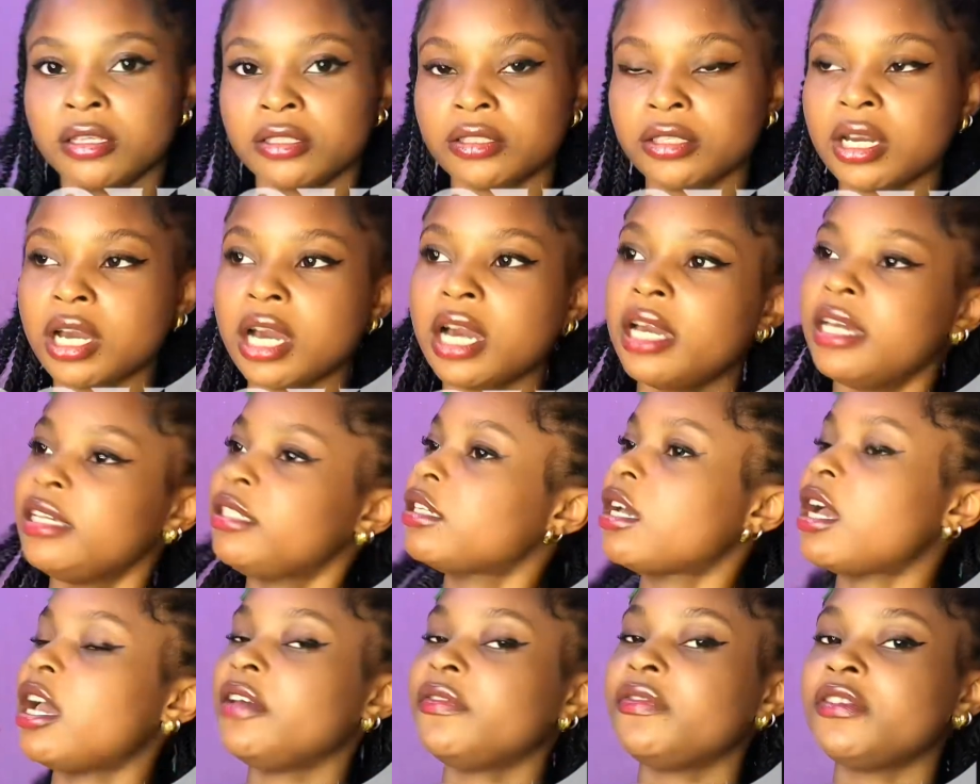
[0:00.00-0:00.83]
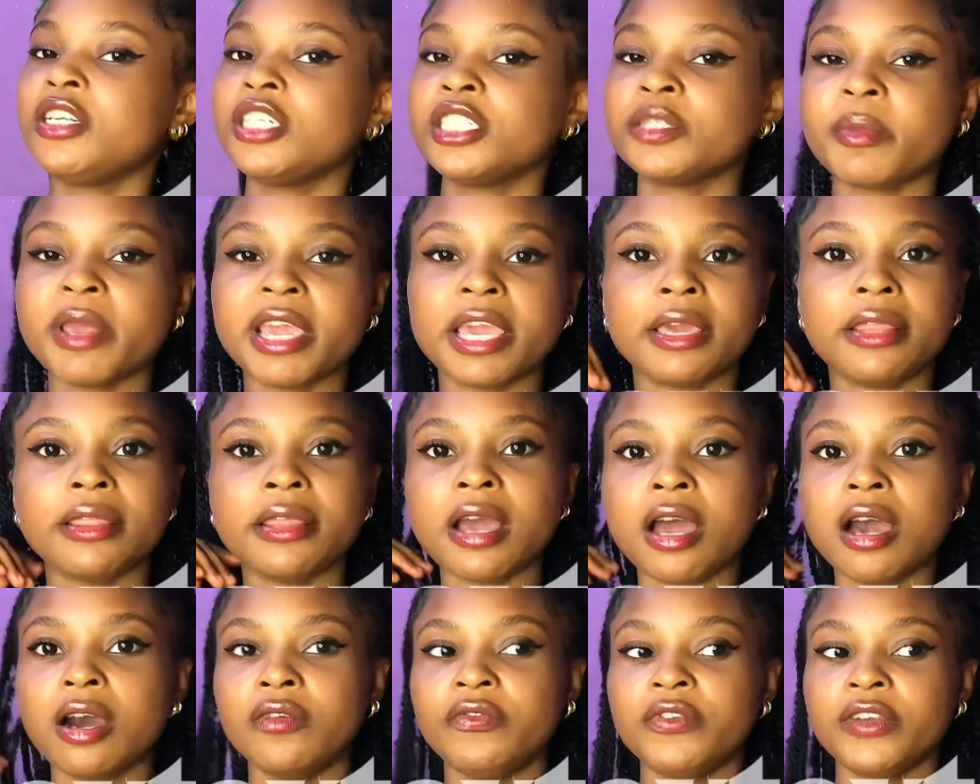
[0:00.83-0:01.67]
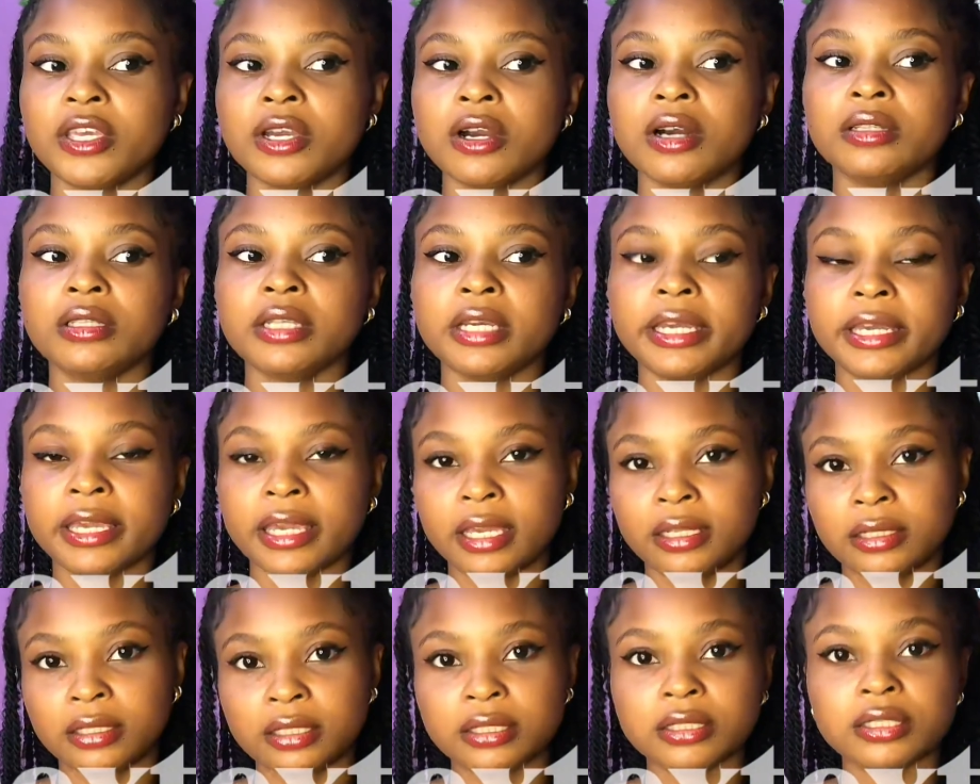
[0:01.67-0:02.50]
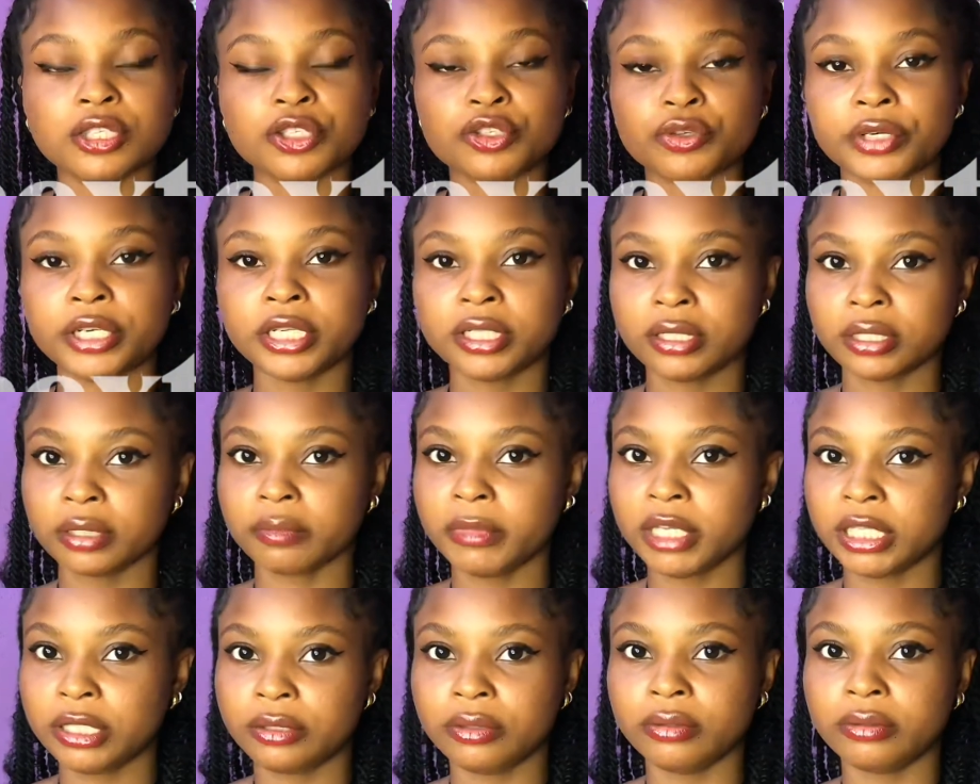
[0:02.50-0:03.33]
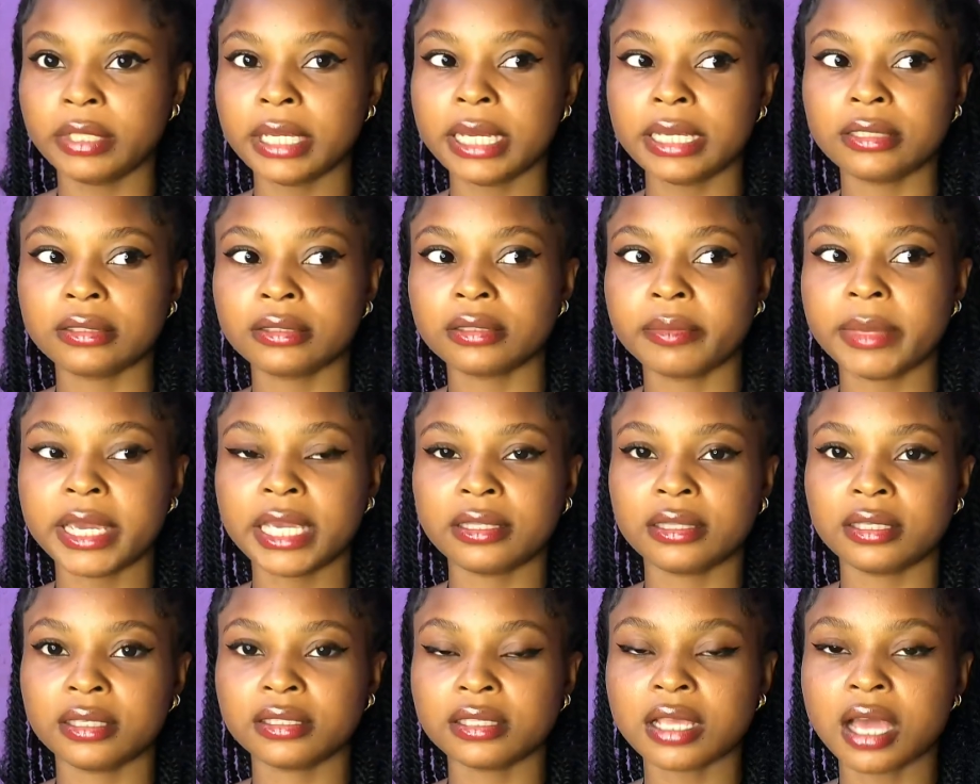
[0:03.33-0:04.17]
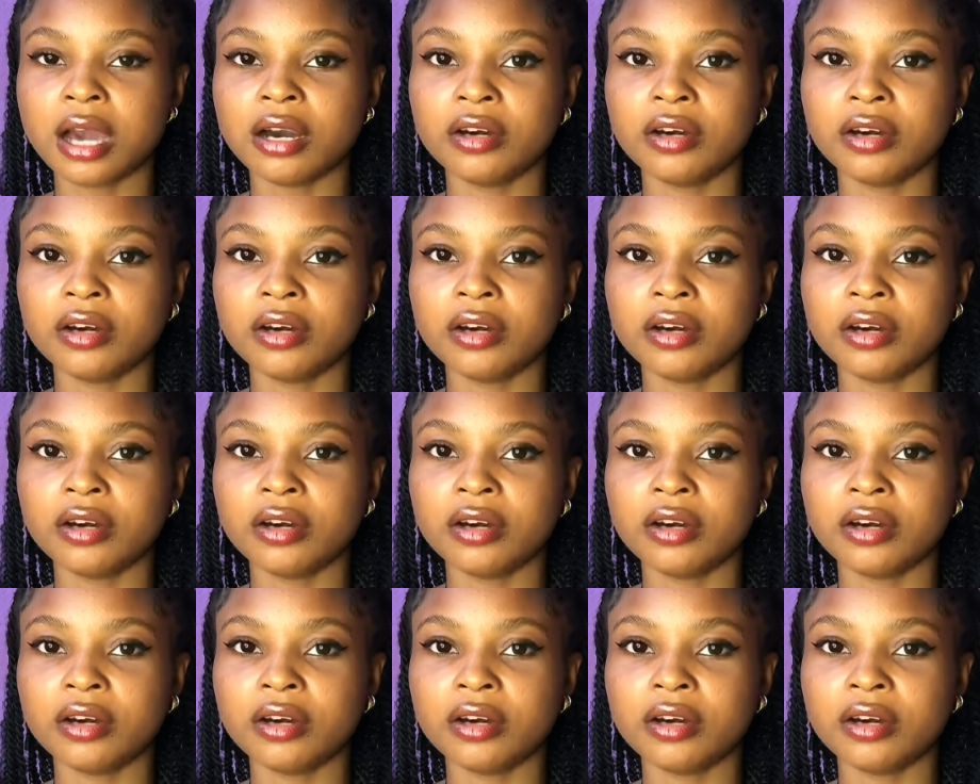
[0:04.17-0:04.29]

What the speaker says: So guys, I finished making the outfit, y'all, like, and this literally took me 2 days to make this